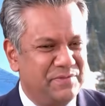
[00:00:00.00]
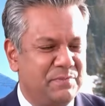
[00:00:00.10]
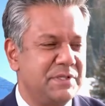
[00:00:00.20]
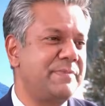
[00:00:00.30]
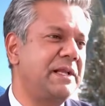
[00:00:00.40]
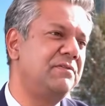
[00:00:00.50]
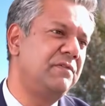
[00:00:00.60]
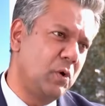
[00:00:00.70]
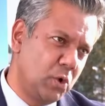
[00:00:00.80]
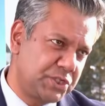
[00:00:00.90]
from the perspective
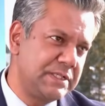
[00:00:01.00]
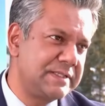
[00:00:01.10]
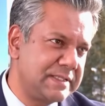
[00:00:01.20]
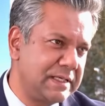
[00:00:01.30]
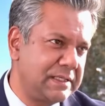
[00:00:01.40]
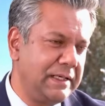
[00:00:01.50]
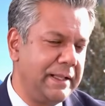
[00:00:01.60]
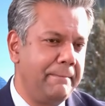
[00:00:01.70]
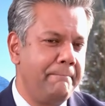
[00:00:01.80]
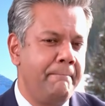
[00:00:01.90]
of oceans,
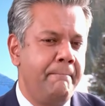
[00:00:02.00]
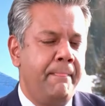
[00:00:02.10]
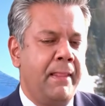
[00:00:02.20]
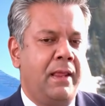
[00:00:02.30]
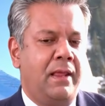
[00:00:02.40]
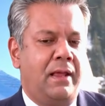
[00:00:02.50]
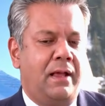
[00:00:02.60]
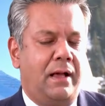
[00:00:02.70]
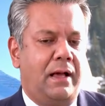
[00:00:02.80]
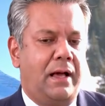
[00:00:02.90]
certainly.
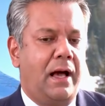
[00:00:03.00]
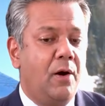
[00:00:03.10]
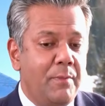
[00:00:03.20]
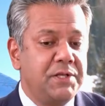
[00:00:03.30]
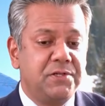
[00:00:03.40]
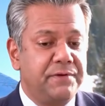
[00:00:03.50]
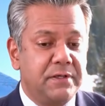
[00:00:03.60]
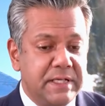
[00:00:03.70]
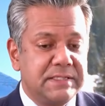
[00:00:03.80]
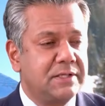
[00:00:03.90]
Uh, how much of a
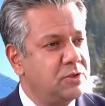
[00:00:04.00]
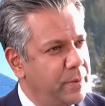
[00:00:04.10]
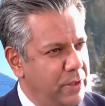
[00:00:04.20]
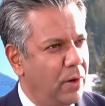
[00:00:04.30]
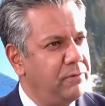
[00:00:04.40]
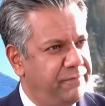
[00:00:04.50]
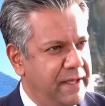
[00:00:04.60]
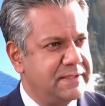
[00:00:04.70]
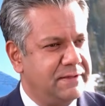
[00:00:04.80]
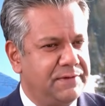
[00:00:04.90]
risk do we all
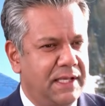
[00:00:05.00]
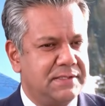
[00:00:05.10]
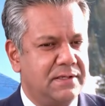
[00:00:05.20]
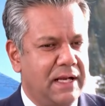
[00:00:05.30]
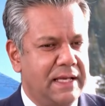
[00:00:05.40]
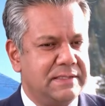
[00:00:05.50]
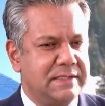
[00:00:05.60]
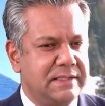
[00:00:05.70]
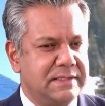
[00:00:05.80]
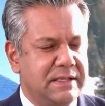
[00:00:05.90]
face if there's a rise
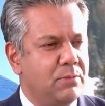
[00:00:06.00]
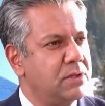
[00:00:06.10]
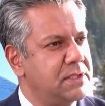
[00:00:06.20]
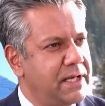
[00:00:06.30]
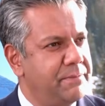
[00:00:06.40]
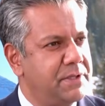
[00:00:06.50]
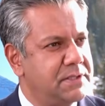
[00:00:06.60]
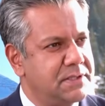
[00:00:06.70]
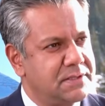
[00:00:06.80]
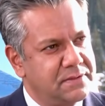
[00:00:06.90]
in seawater
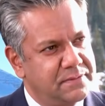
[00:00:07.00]
temperatures?